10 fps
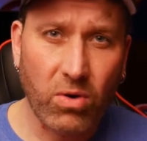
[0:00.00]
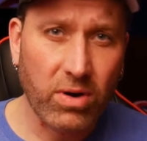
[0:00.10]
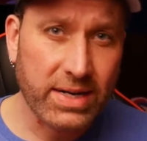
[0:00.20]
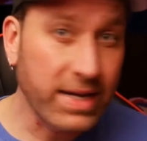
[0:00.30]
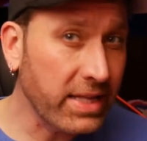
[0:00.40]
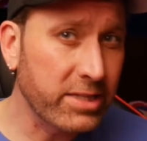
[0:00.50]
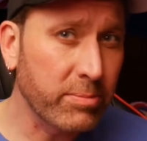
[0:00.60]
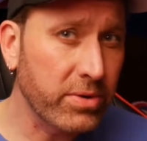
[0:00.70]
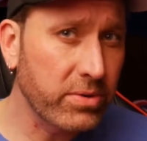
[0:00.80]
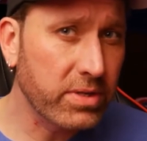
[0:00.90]
or needs a
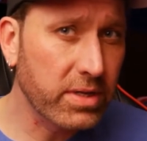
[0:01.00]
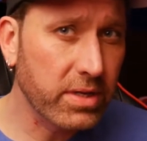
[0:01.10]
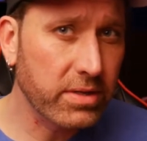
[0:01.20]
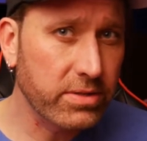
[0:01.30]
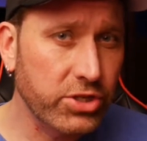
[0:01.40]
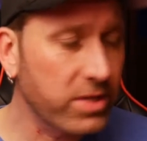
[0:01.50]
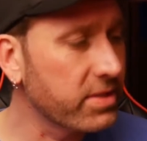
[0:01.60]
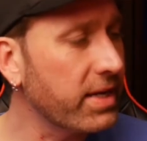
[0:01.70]
boost, just